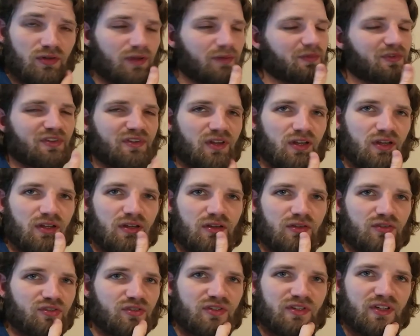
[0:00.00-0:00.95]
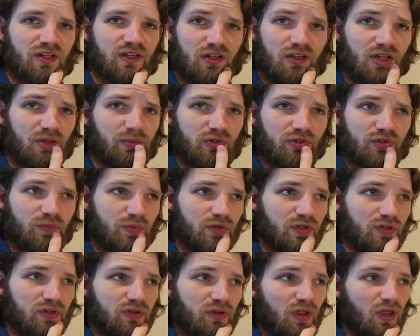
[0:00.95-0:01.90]
I'm just kidding. It shouldn't take you a couple
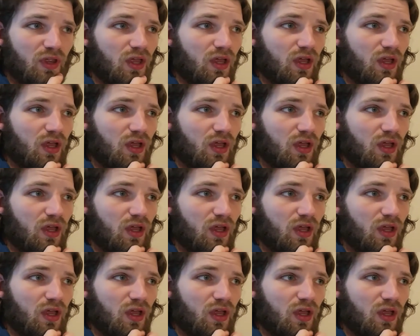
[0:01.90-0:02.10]
notebooks